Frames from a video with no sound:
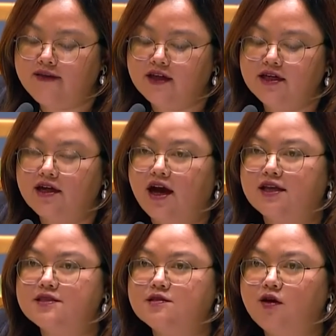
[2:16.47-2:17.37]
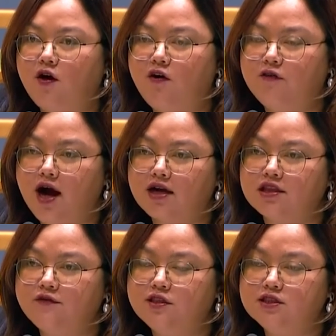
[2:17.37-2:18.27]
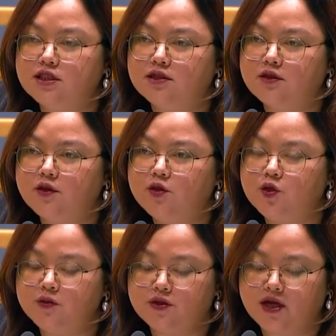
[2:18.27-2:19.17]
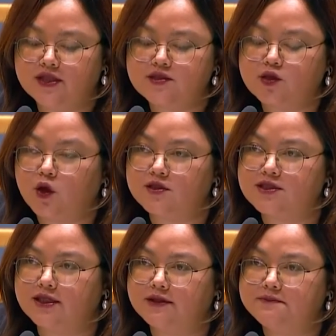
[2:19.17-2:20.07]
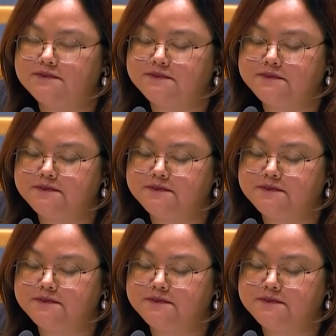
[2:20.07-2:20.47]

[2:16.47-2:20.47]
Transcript: under the guise of artificial human rights concern.